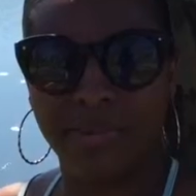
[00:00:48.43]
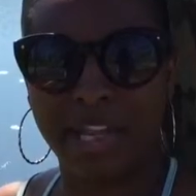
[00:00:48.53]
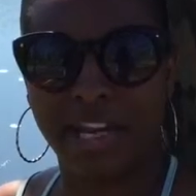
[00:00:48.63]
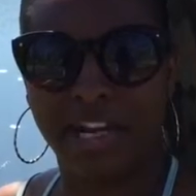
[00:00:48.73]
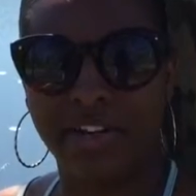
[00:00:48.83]

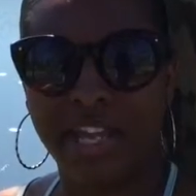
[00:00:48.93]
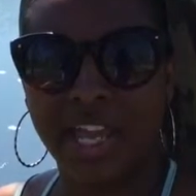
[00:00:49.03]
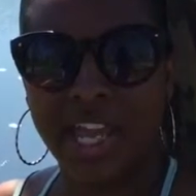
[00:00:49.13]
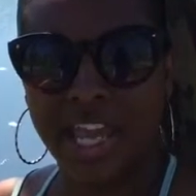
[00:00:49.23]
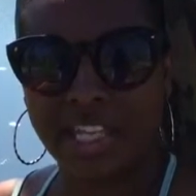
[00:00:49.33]
impaired,
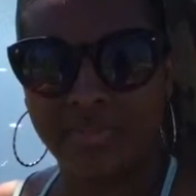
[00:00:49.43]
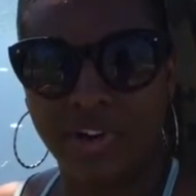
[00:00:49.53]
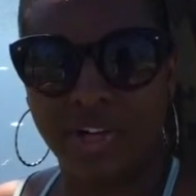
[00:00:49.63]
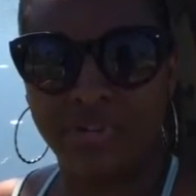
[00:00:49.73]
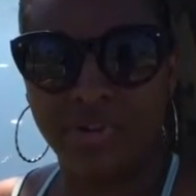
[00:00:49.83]
it's
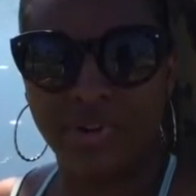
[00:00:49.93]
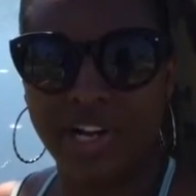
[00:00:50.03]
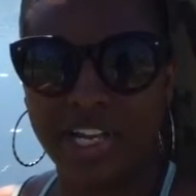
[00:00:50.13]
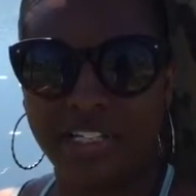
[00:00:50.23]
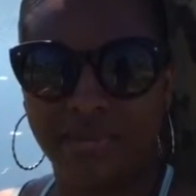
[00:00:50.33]
very
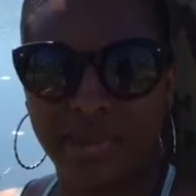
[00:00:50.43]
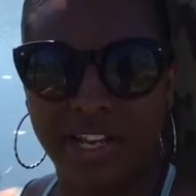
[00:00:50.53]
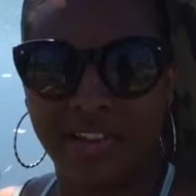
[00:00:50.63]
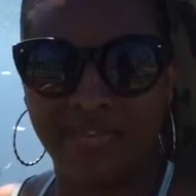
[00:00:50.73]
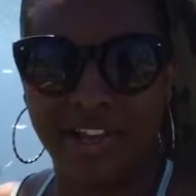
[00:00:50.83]
important to
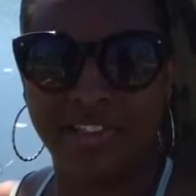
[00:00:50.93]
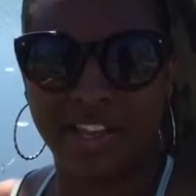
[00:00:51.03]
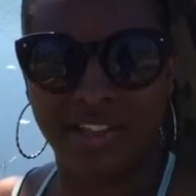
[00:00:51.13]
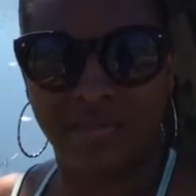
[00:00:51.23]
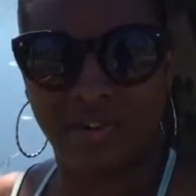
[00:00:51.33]
pick a vet
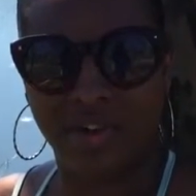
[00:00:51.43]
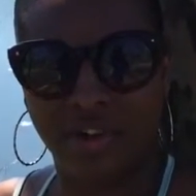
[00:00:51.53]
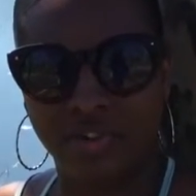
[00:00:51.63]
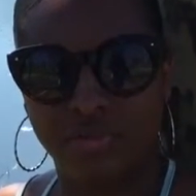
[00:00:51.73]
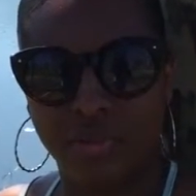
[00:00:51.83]
that you feel
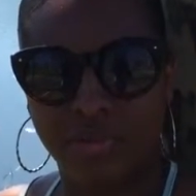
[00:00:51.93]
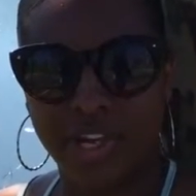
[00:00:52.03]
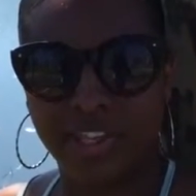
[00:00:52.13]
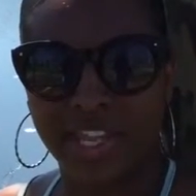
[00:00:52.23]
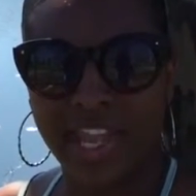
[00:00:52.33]
comfortable
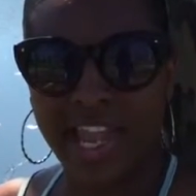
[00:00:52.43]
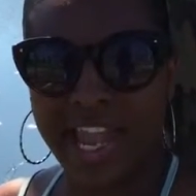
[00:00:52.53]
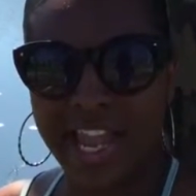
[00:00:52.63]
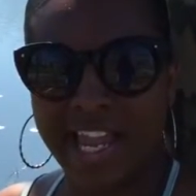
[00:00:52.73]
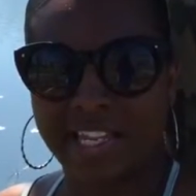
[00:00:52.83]
with.
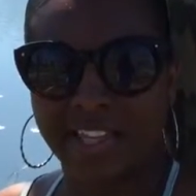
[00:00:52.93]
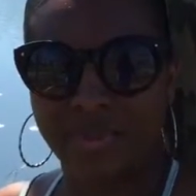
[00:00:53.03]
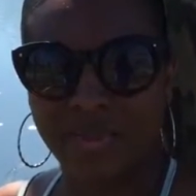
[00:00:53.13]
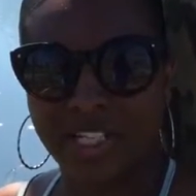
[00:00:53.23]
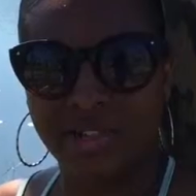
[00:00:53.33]
And
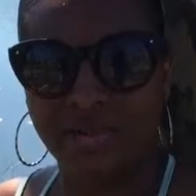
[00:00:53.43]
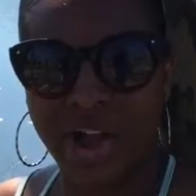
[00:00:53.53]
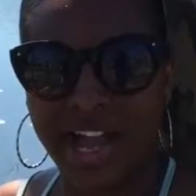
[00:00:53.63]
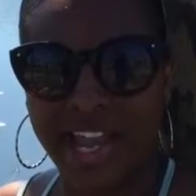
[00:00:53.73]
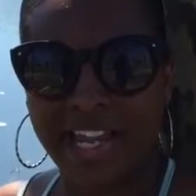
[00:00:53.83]
the reason
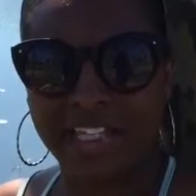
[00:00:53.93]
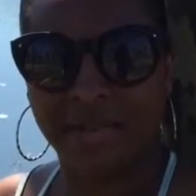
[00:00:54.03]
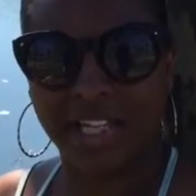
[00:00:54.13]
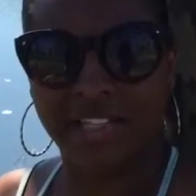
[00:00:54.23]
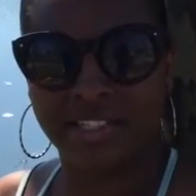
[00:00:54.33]
why is
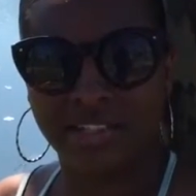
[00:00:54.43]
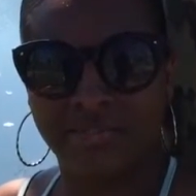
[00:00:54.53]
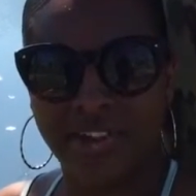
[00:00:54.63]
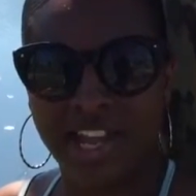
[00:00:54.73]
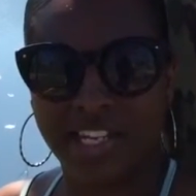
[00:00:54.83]
because the
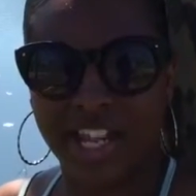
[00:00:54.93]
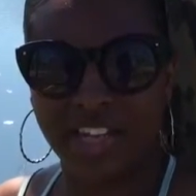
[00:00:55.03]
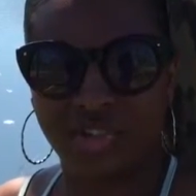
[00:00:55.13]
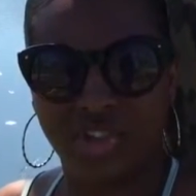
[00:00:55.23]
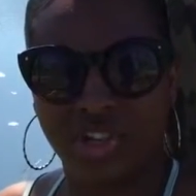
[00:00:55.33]
vet that
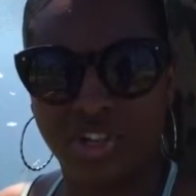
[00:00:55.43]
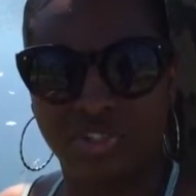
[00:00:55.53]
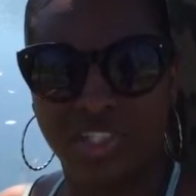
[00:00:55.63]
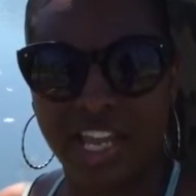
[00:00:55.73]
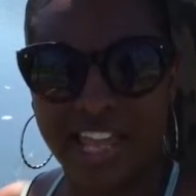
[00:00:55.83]
you
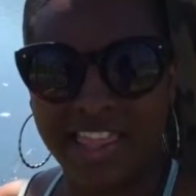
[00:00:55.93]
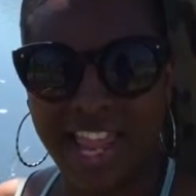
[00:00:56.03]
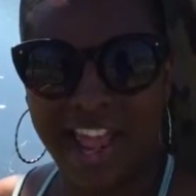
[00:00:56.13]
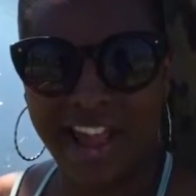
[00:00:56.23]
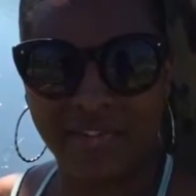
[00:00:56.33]
choose,
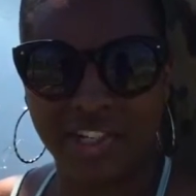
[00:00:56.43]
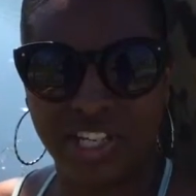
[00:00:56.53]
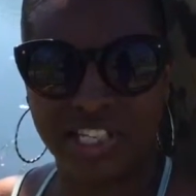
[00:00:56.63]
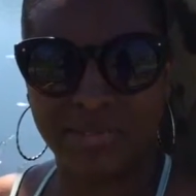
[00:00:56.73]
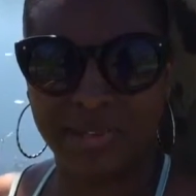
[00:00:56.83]
they have to
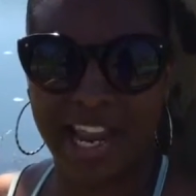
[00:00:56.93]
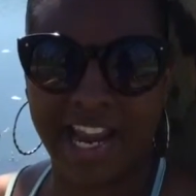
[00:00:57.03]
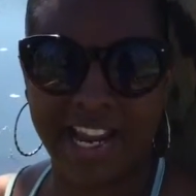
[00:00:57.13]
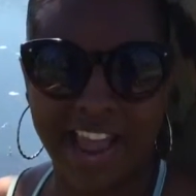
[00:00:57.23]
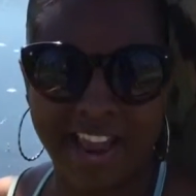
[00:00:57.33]

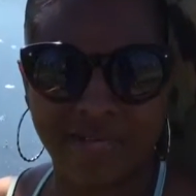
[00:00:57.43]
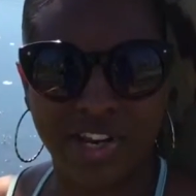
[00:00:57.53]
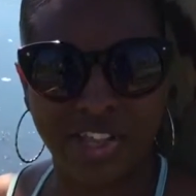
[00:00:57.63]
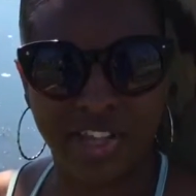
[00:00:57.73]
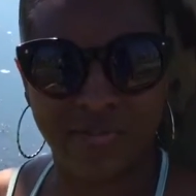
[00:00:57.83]
explain
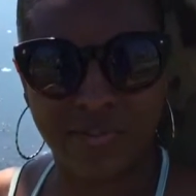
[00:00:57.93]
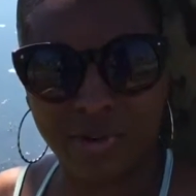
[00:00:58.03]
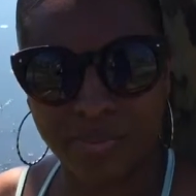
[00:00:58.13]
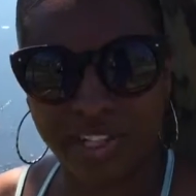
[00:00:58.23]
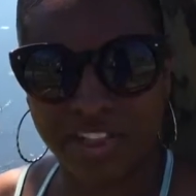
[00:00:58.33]
everything
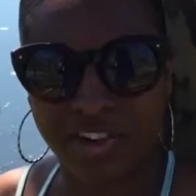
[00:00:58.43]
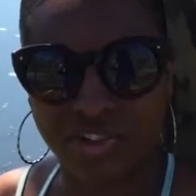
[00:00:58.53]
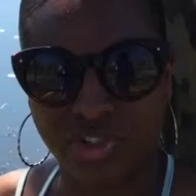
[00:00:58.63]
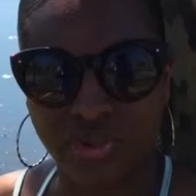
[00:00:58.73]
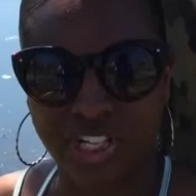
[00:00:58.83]
verbally they're
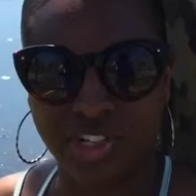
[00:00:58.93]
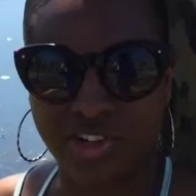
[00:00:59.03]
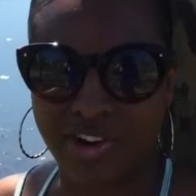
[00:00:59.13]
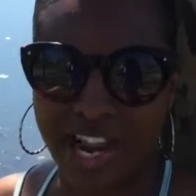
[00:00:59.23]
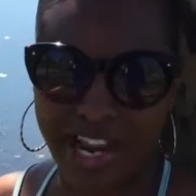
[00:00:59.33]
doing to
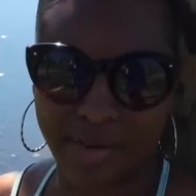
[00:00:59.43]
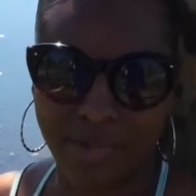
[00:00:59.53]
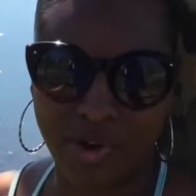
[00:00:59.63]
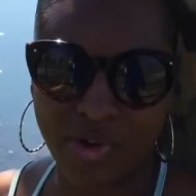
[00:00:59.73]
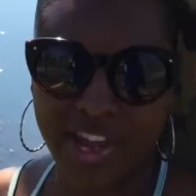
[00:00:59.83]
your
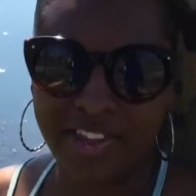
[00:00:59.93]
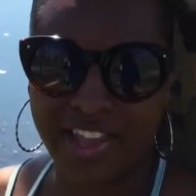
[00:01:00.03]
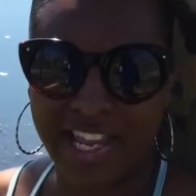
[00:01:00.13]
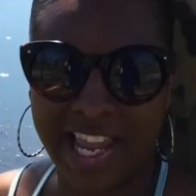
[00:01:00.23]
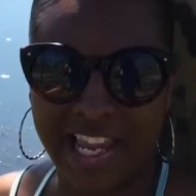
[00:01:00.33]
animal.
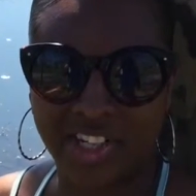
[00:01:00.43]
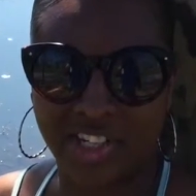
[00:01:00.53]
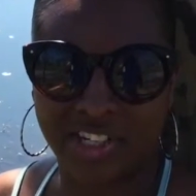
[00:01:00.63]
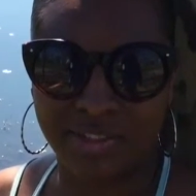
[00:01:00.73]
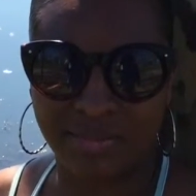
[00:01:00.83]
They can't
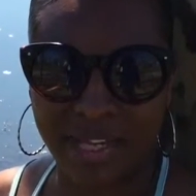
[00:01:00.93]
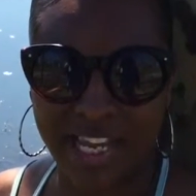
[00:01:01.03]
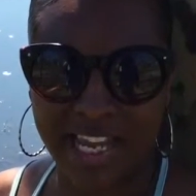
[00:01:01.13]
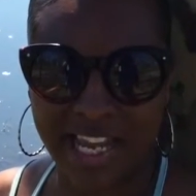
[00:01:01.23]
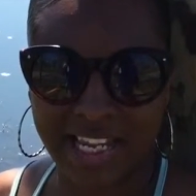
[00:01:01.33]
just
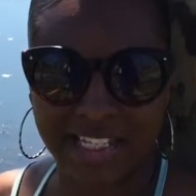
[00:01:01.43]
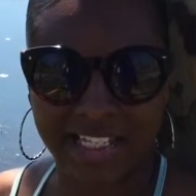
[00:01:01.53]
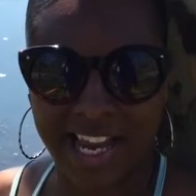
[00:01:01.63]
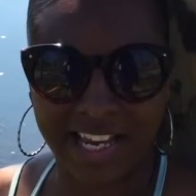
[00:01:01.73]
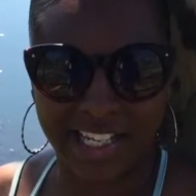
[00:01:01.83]
be in
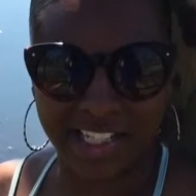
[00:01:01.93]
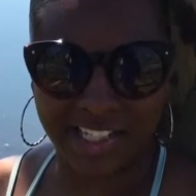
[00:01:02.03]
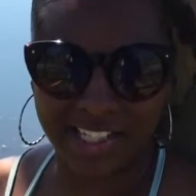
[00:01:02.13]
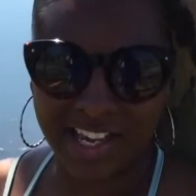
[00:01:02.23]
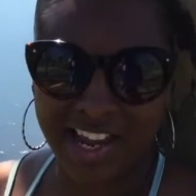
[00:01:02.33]

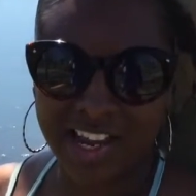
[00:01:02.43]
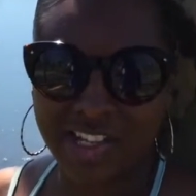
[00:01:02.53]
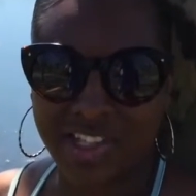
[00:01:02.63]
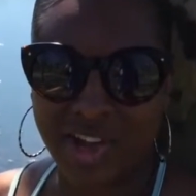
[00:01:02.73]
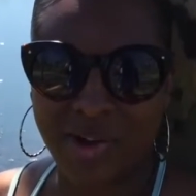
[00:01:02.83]
silence.
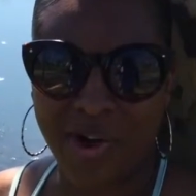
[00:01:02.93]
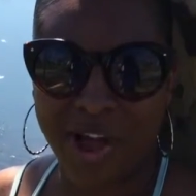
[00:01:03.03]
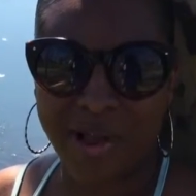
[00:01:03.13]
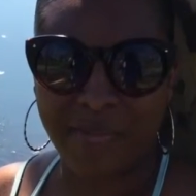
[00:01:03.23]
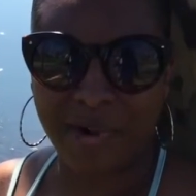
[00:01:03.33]
So
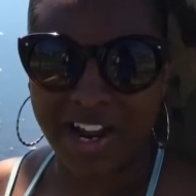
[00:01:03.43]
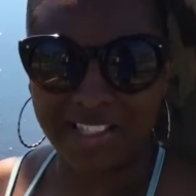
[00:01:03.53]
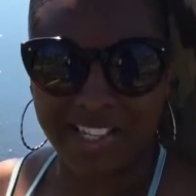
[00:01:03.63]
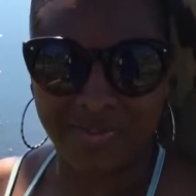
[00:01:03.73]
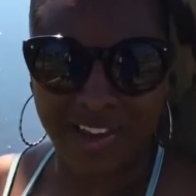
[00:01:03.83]
Roxy's